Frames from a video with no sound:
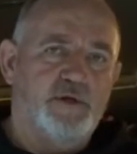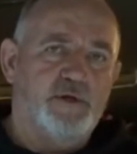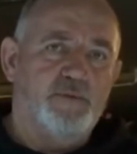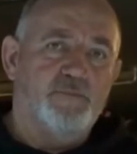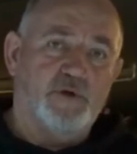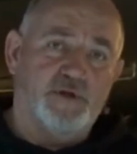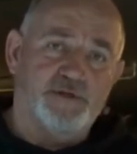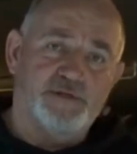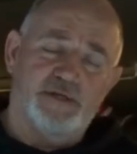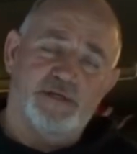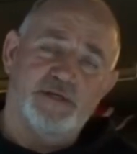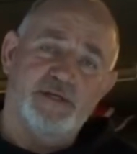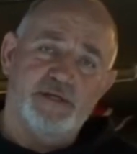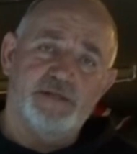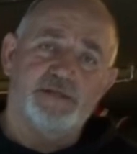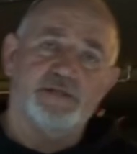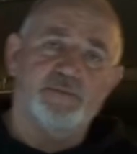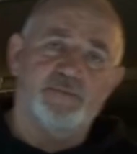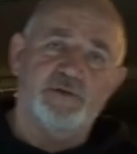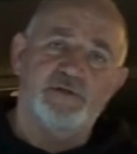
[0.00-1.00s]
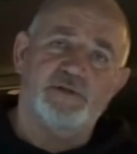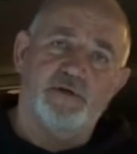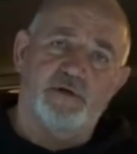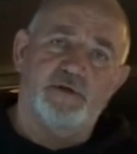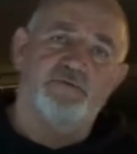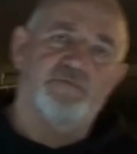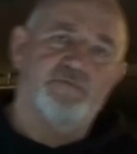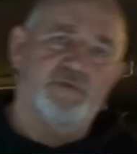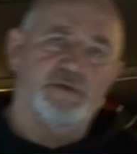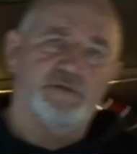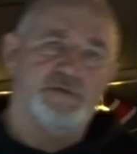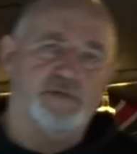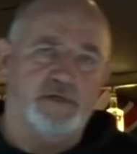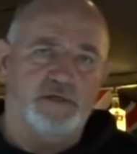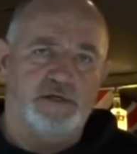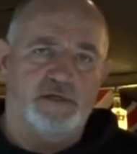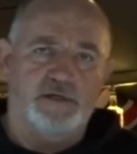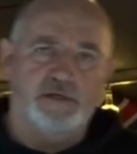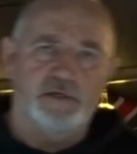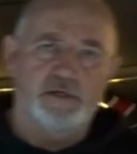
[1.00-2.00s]
because it needs to be done
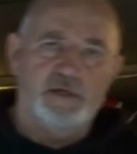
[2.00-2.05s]
vertically.